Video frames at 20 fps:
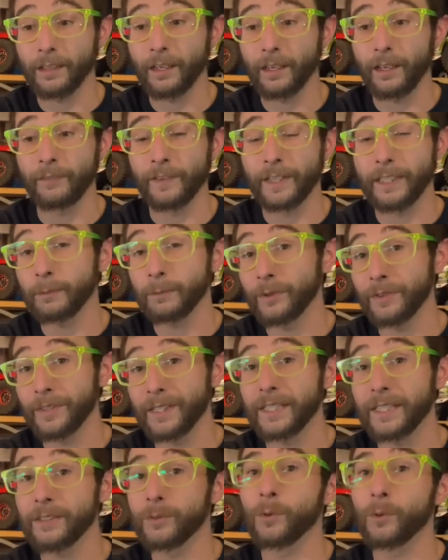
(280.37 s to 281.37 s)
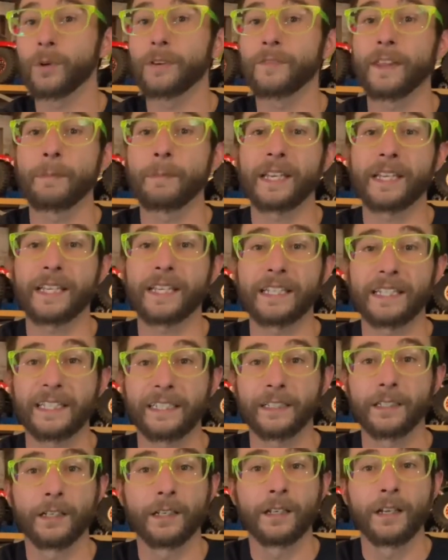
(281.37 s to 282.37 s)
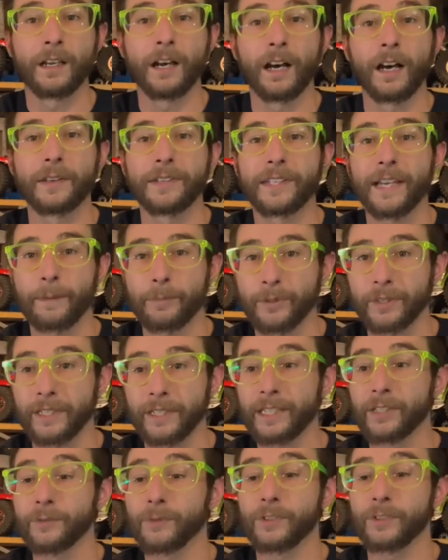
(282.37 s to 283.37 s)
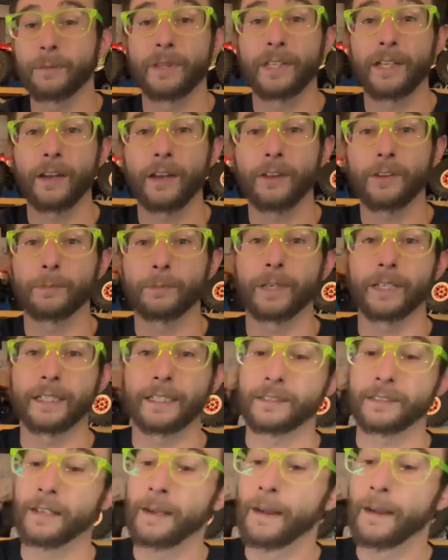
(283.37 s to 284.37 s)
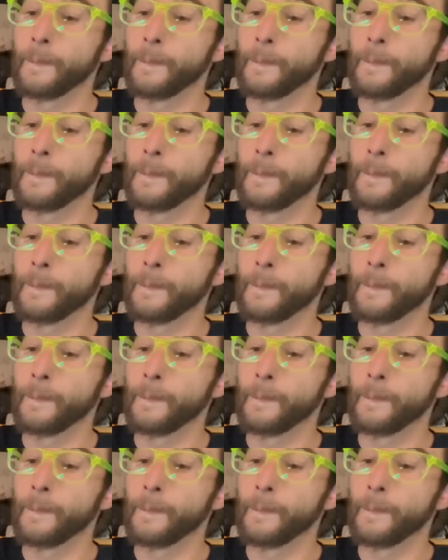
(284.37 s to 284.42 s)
available in this, or if they make any adapter kits for some of the other bodies.